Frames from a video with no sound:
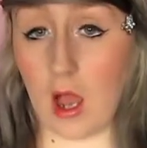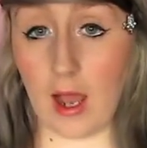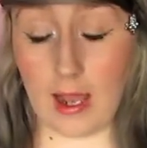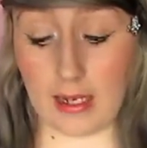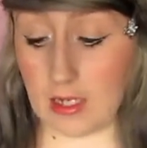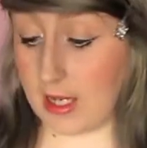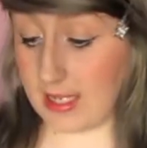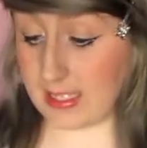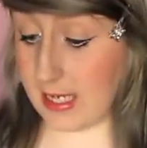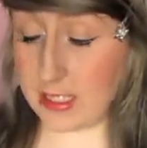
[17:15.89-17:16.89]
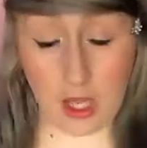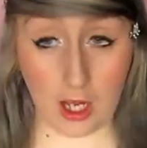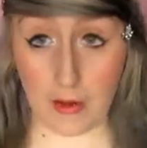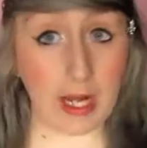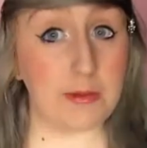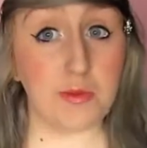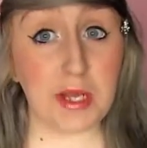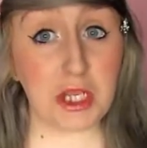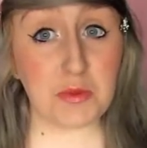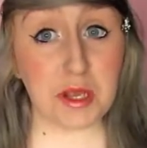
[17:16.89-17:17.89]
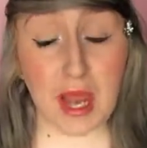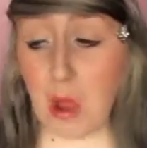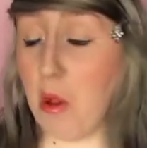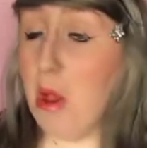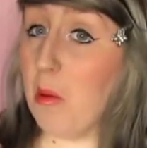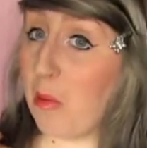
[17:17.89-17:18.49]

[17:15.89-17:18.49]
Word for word: Like I said, I don't claim to be an expert now,